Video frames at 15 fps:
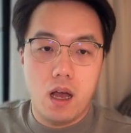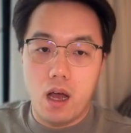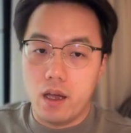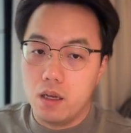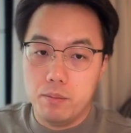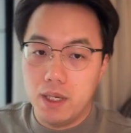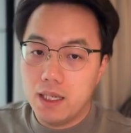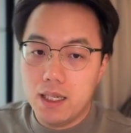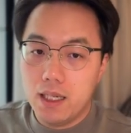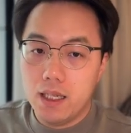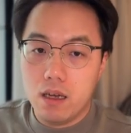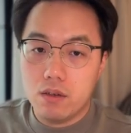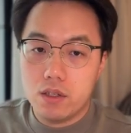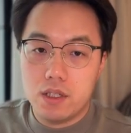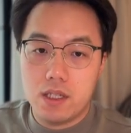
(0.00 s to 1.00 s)
I
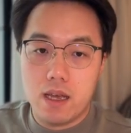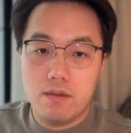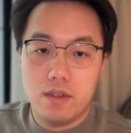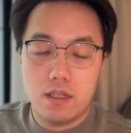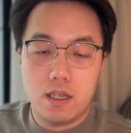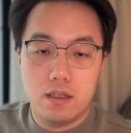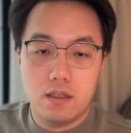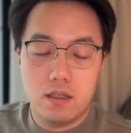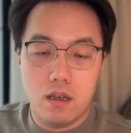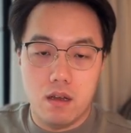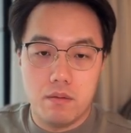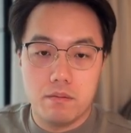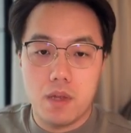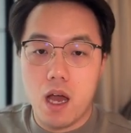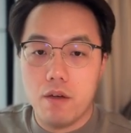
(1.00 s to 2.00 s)
completely understand this concern.